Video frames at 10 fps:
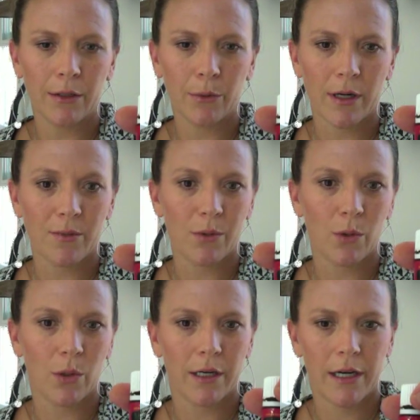
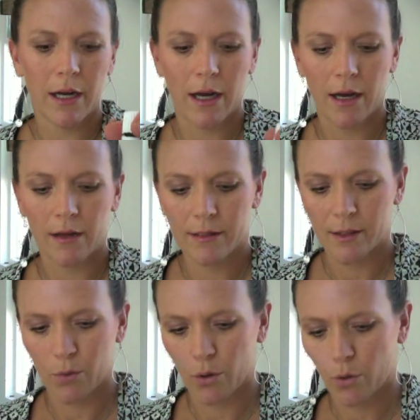respiratory uh,
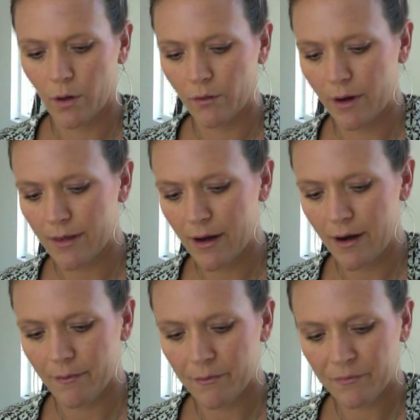support oil right
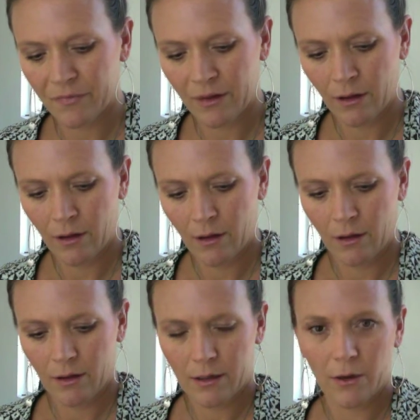there
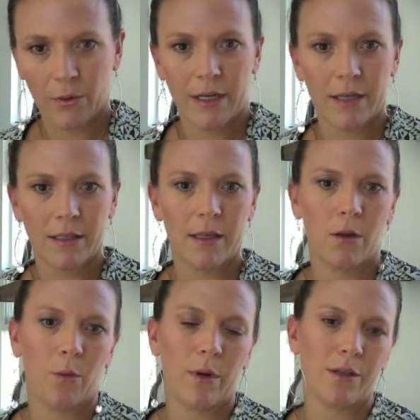going into
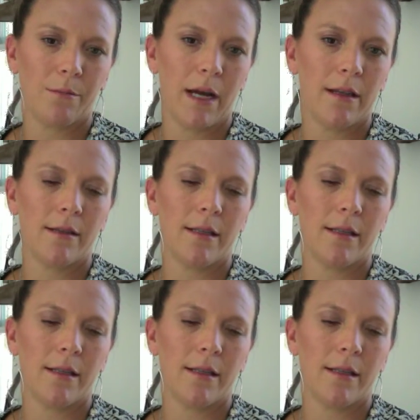the winter months.